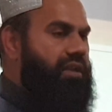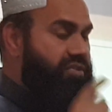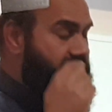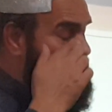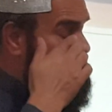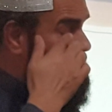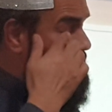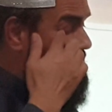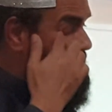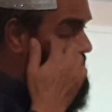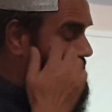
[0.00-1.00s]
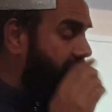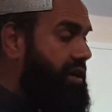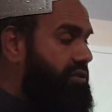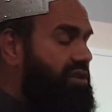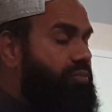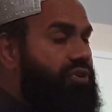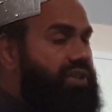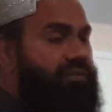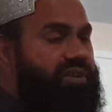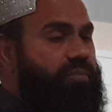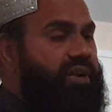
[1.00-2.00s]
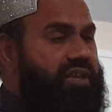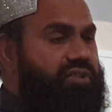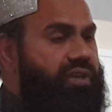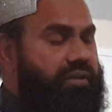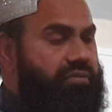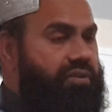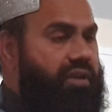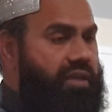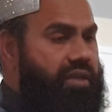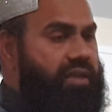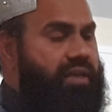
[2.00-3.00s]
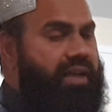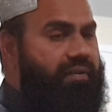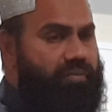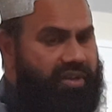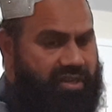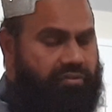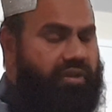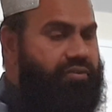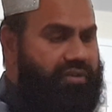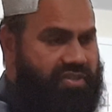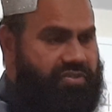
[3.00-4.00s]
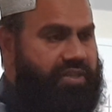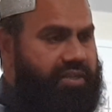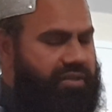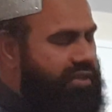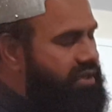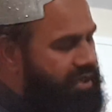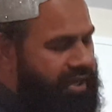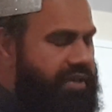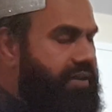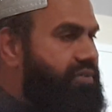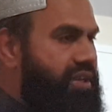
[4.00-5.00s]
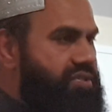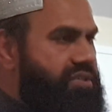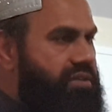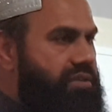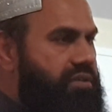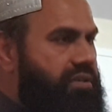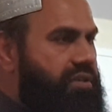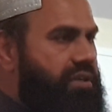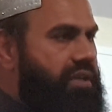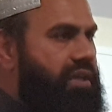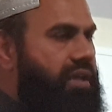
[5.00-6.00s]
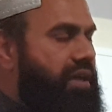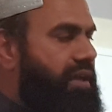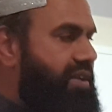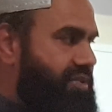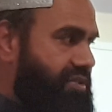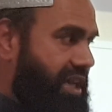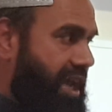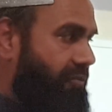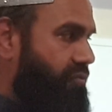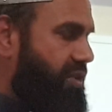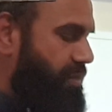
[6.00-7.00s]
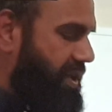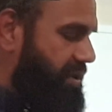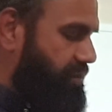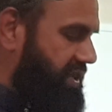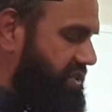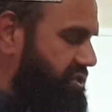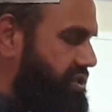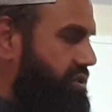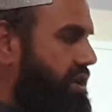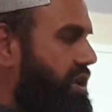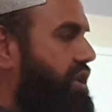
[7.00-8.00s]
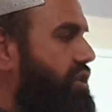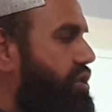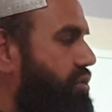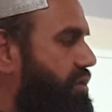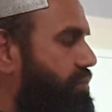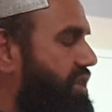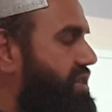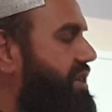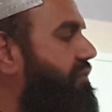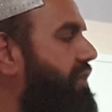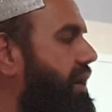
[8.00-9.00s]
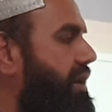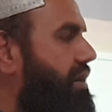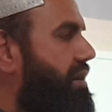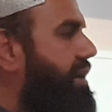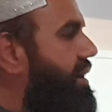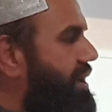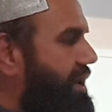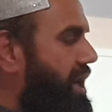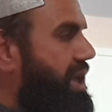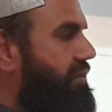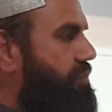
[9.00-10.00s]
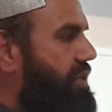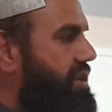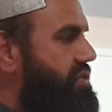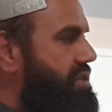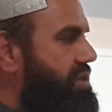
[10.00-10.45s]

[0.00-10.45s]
says, Kullu nafsin za'iqatul maut, everybody is going to die. Everybody is going to test the death. I have tested. Allah says, everybody passed through the bridge of fire. I have passed.